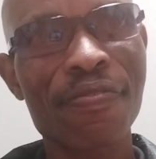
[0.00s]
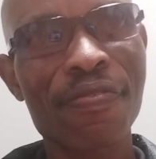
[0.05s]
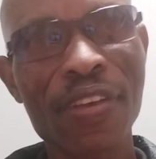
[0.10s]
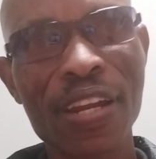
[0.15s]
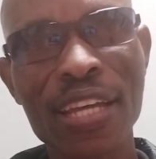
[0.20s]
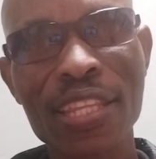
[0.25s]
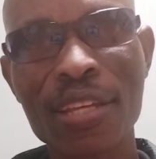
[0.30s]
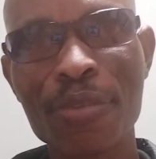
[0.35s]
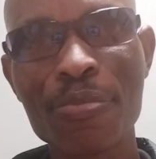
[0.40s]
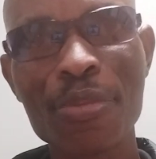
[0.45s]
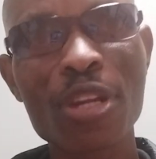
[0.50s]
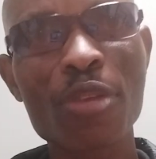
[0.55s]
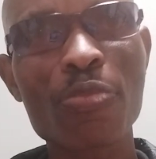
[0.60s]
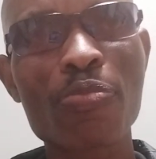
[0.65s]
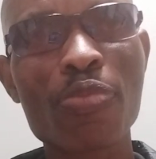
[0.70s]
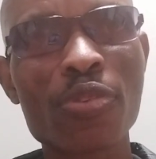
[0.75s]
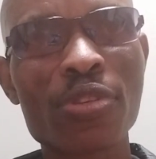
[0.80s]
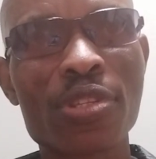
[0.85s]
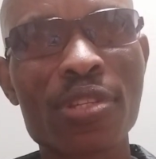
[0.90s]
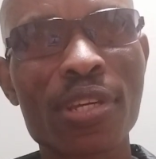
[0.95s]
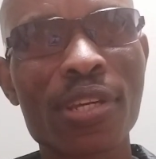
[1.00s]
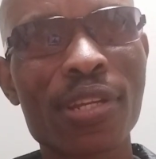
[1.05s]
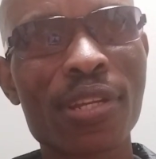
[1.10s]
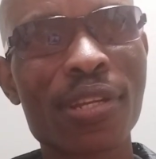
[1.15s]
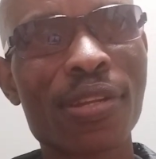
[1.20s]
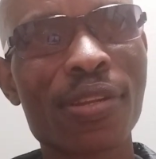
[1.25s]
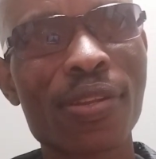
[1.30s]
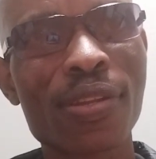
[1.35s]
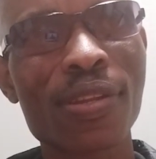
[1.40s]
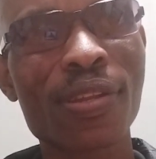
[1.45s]
Vladimir
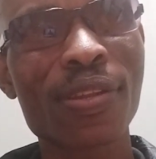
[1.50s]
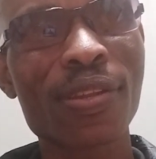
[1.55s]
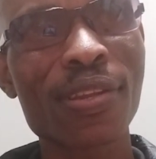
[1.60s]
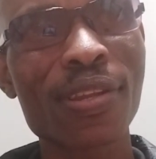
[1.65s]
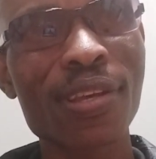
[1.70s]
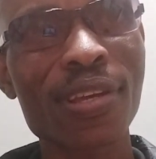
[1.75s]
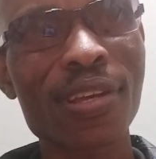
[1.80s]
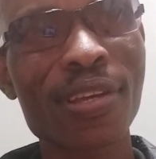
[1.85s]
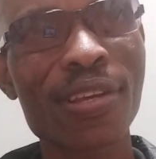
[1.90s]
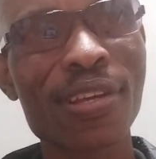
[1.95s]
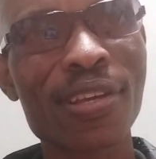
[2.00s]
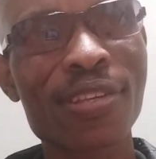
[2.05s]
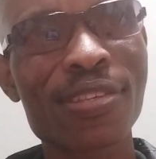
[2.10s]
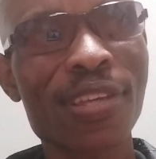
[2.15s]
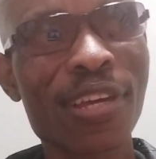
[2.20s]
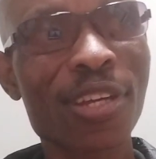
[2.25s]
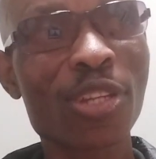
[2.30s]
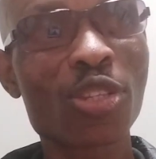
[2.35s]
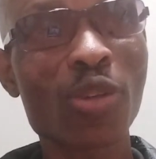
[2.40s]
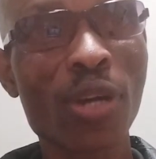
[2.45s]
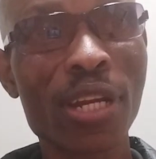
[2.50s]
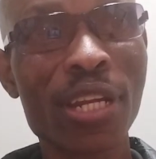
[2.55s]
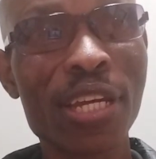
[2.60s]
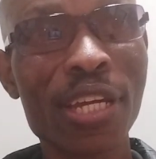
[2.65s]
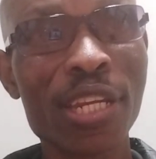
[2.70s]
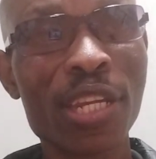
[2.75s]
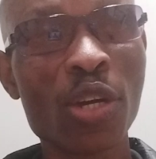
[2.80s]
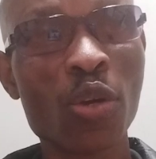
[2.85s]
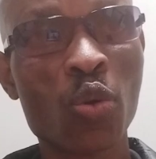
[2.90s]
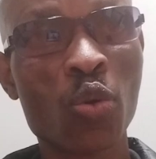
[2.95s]
Putin is
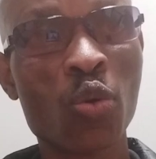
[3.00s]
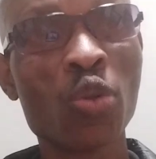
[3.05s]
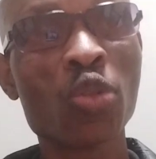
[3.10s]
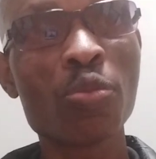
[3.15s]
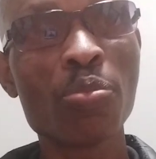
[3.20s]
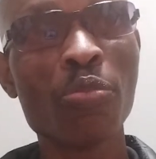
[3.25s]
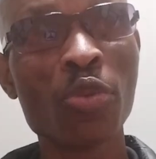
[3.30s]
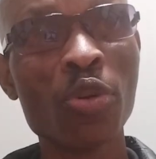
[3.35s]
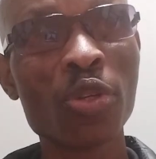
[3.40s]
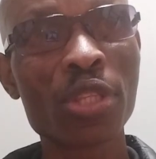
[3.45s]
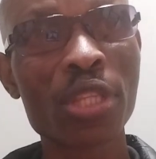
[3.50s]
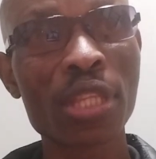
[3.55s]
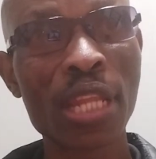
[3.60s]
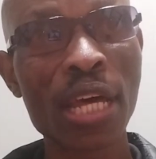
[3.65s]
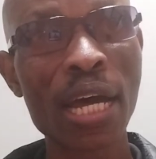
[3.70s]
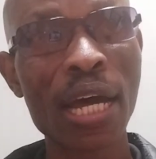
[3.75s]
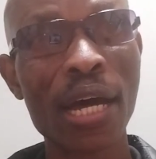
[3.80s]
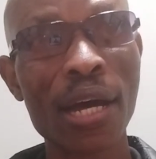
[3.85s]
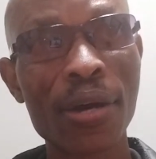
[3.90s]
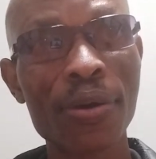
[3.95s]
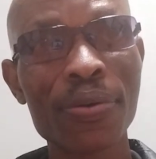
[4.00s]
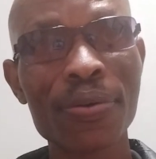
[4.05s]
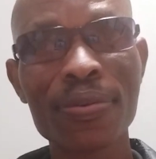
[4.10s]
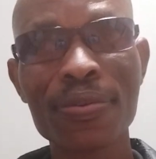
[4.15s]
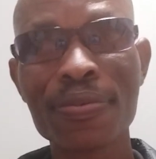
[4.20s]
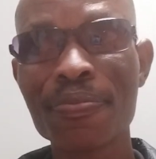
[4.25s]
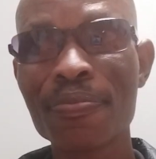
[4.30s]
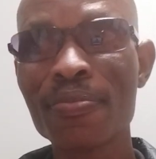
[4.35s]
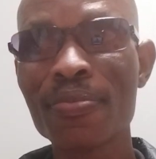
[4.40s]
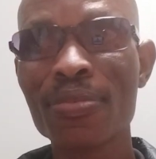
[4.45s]
actually in a good mood now
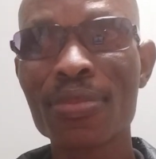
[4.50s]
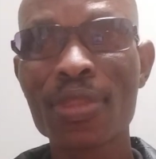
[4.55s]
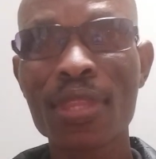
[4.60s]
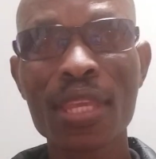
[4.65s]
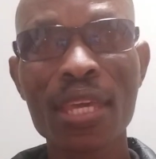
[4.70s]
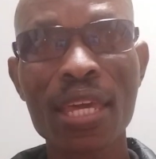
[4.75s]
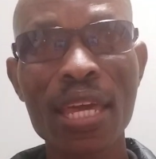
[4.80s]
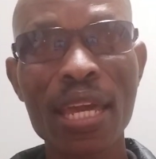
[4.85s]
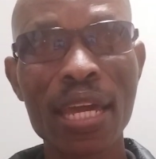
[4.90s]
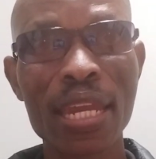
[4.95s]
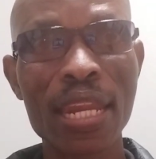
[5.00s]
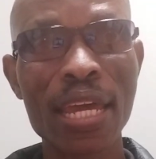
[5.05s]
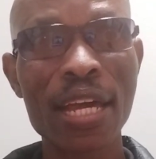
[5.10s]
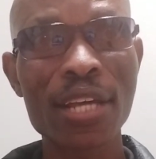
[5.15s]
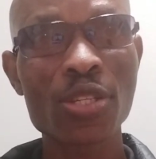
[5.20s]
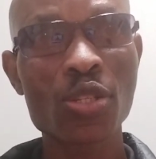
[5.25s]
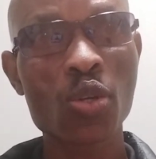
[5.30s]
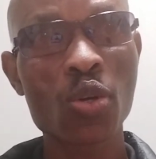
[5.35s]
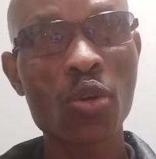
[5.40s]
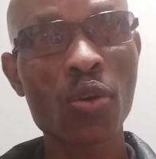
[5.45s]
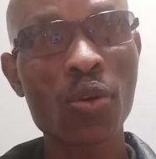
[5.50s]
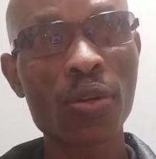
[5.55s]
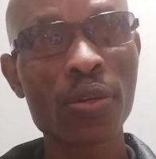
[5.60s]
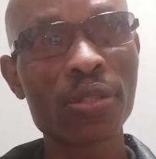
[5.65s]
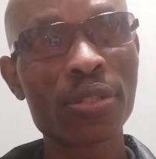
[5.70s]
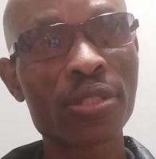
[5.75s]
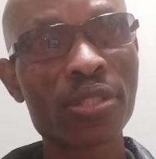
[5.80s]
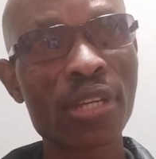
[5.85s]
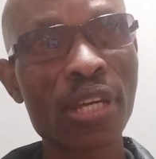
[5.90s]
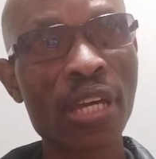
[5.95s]
and has
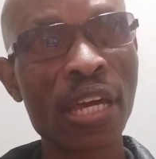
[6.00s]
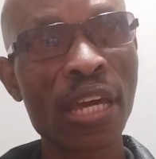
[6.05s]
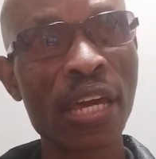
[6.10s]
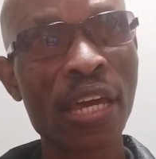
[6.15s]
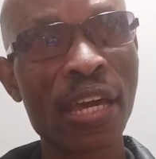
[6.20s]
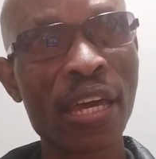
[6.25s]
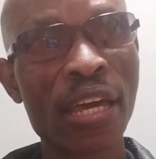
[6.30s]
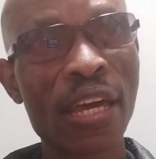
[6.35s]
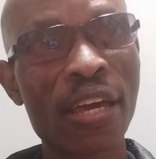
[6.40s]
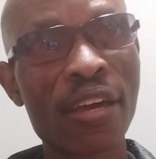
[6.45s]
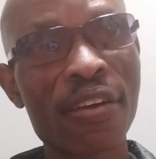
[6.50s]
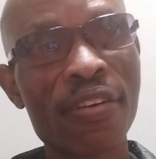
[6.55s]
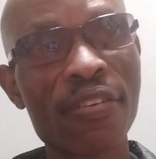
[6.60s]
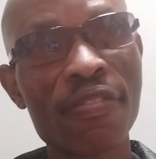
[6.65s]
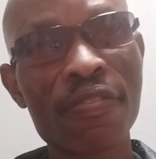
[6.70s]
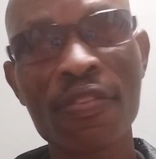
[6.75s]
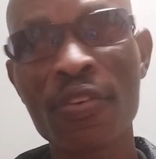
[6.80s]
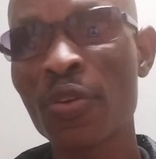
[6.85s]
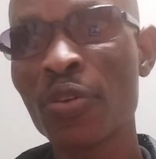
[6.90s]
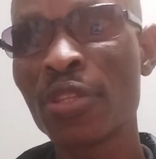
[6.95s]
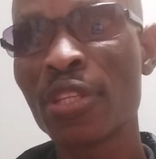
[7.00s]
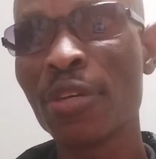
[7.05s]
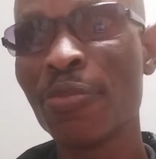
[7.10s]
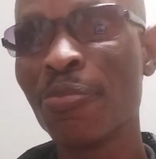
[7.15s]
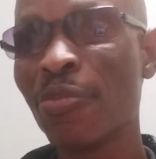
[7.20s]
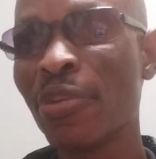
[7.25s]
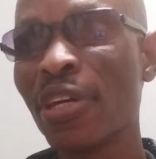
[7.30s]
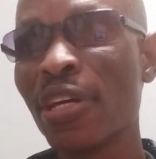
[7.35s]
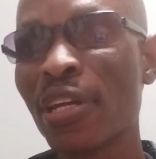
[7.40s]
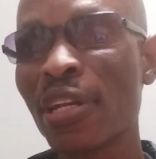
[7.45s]
called
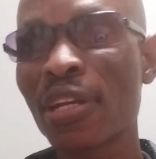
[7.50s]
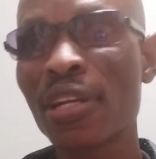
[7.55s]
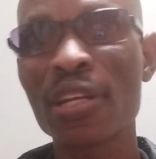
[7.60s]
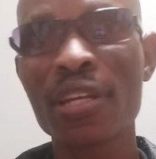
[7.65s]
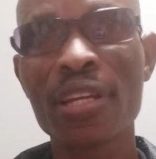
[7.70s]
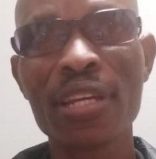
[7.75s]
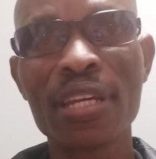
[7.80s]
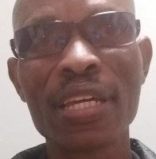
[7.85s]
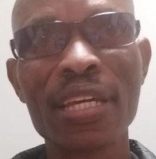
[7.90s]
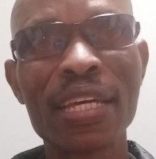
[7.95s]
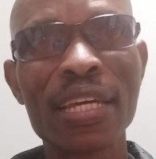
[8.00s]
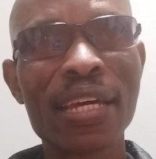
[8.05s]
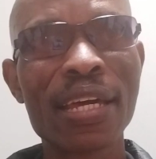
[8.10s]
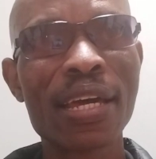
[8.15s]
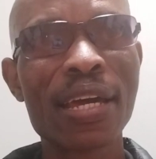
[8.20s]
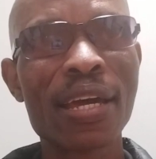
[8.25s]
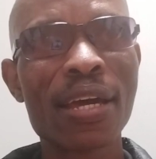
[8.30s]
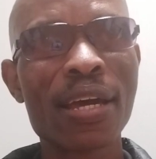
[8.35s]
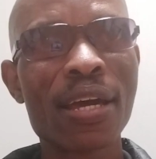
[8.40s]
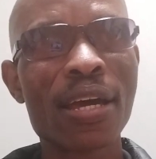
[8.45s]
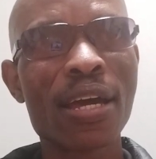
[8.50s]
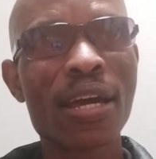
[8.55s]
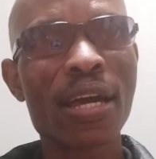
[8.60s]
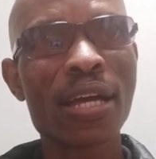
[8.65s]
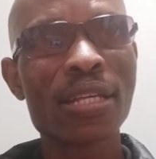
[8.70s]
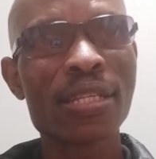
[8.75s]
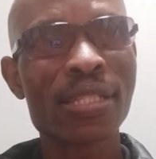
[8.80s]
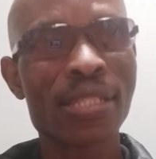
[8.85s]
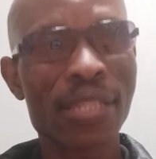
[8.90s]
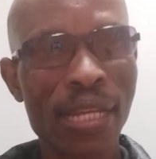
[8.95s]
Volodymyr
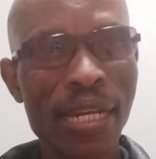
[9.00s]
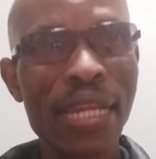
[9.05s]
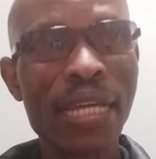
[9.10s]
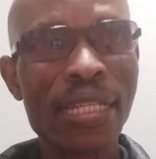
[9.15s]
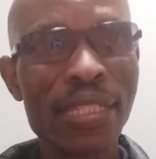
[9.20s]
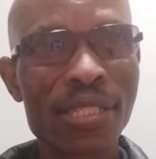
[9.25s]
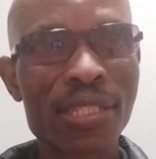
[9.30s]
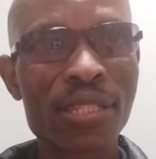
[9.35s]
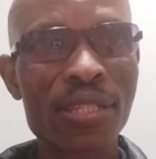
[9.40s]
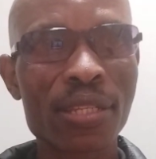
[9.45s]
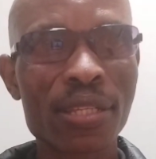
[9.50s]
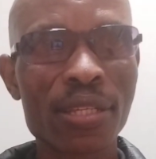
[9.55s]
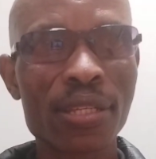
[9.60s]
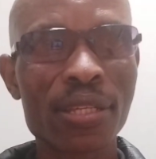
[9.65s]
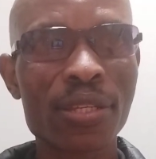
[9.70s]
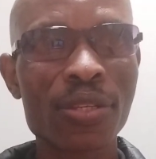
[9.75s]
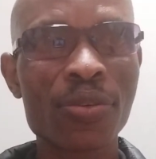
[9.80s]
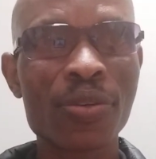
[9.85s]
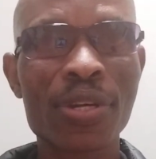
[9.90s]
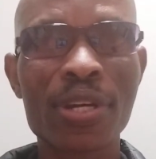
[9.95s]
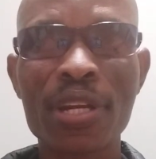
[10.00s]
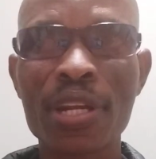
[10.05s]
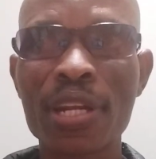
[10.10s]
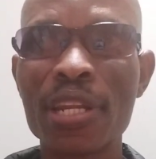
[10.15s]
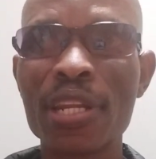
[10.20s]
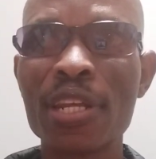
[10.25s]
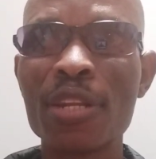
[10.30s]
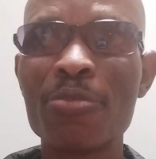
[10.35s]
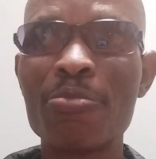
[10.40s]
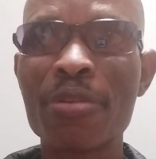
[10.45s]
Zelensky,
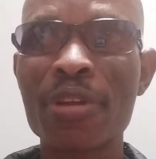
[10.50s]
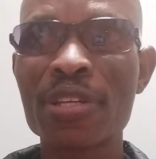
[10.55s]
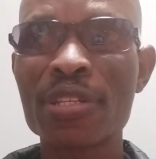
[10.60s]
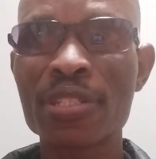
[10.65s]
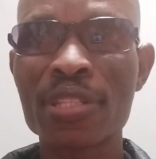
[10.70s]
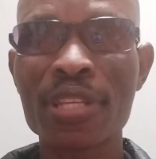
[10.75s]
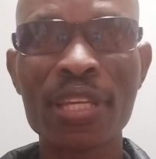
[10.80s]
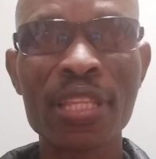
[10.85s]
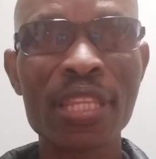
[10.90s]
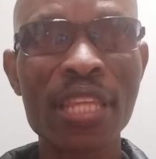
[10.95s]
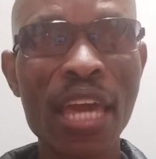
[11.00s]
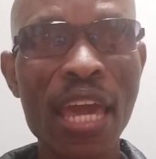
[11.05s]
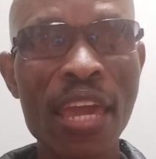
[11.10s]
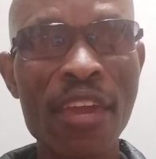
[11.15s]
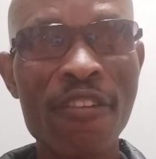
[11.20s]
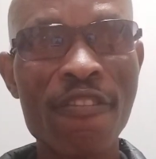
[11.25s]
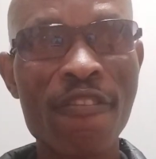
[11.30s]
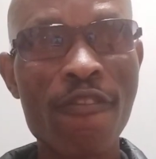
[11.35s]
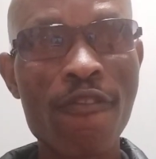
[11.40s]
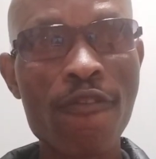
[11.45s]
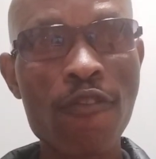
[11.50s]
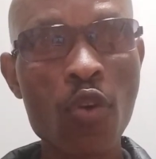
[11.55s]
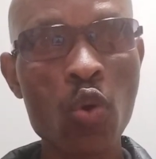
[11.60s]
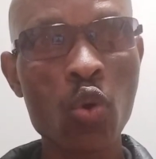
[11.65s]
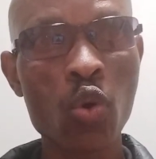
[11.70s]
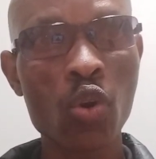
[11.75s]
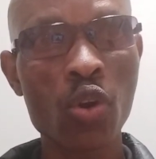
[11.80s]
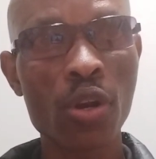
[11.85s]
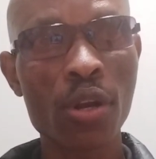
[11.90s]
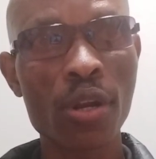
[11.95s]
Ukrainian president, a
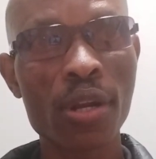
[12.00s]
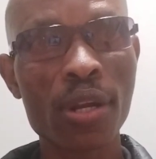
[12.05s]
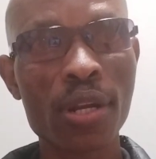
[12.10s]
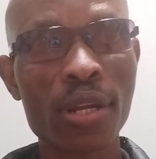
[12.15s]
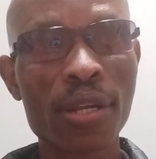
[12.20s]
fool.